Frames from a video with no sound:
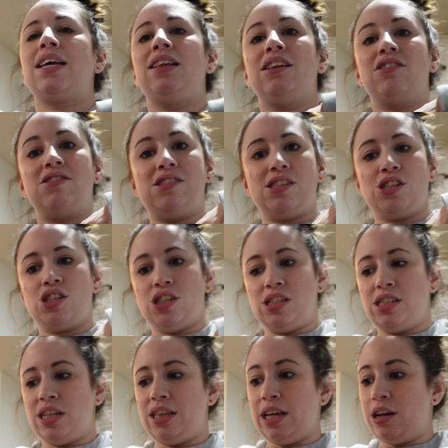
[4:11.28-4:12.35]
like little
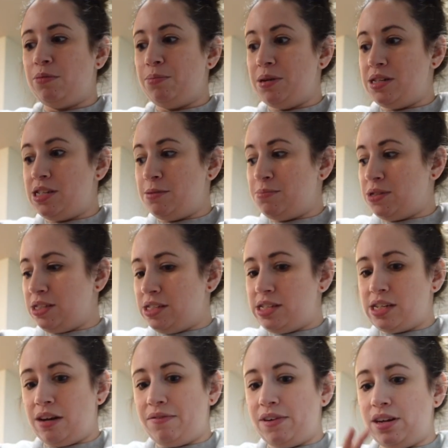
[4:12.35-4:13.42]
dishes that they could put dips and
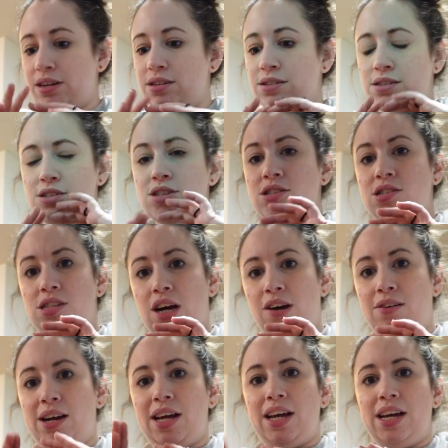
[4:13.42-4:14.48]
stuff in.
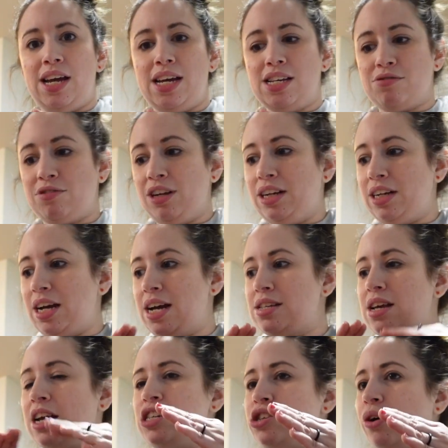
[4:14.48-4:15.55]
So it's really
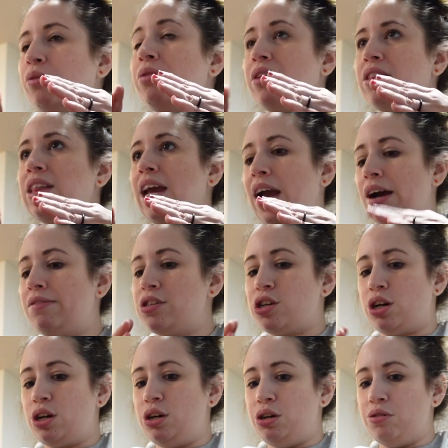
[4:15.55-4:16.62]
nice. I don't think they have a
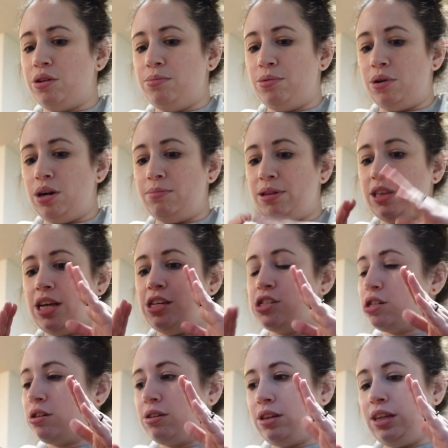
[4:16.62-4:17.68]
charcuterie board, but they
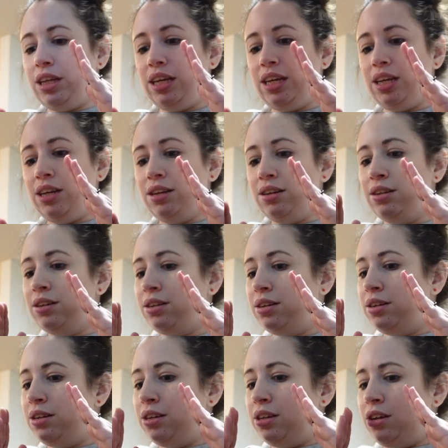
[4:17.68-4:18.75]
certainly
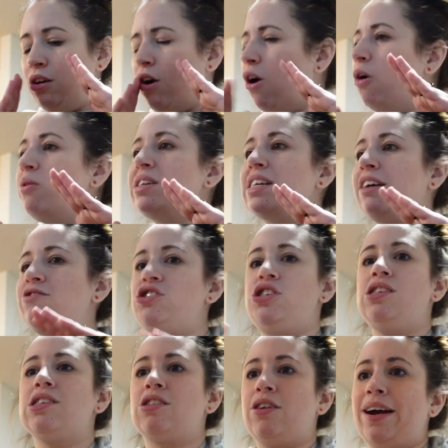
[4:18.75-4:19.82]
always have
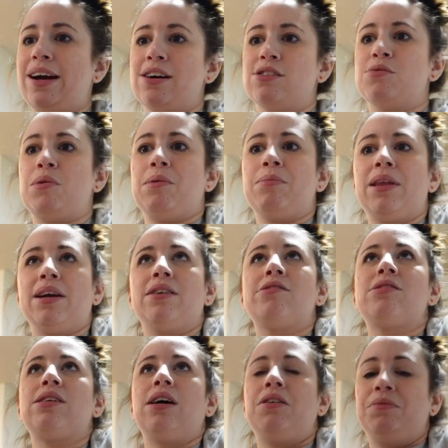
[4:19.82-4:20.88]
cheese and crackers when I'm there.
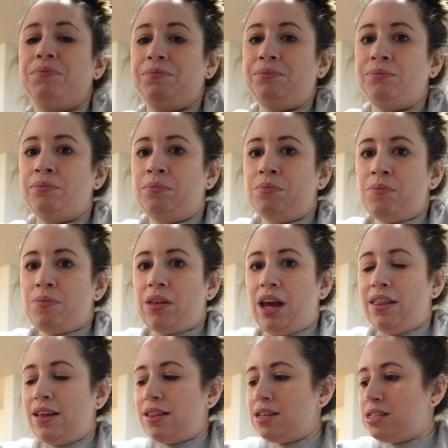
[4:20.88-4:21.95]
So
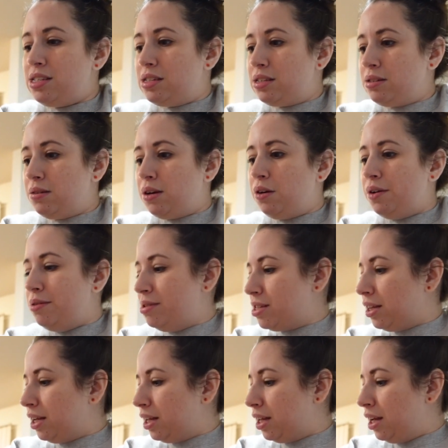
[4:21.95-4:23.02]
I think this is going to be
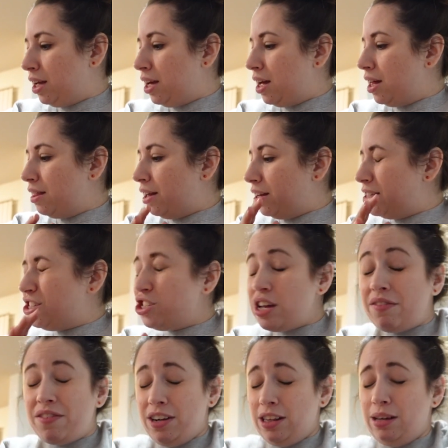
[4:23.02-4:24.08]
something that
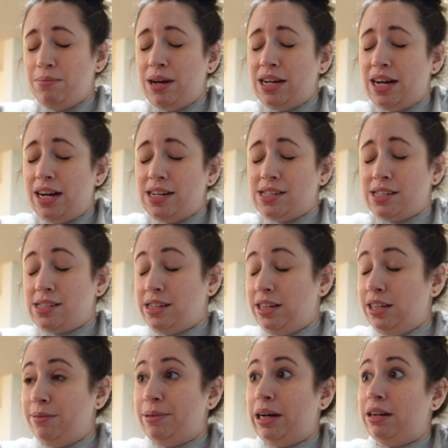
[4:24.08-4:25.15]
definitely my dad is
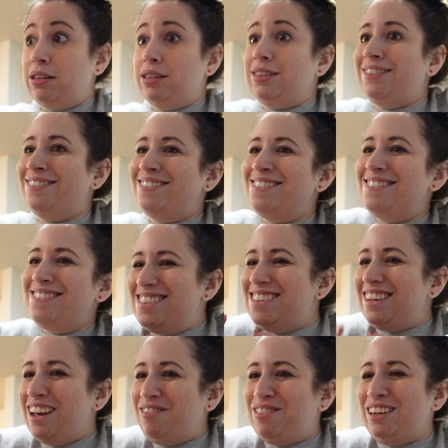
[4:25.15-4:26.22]
excited about.
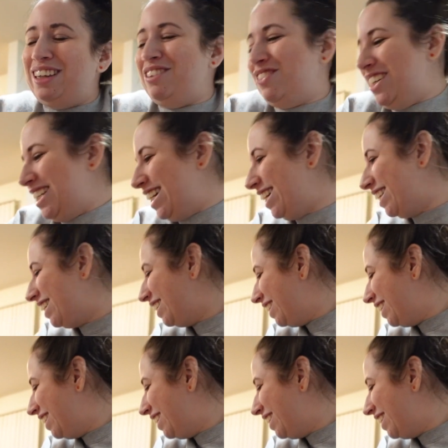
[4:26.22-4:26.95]
Definitely my dad.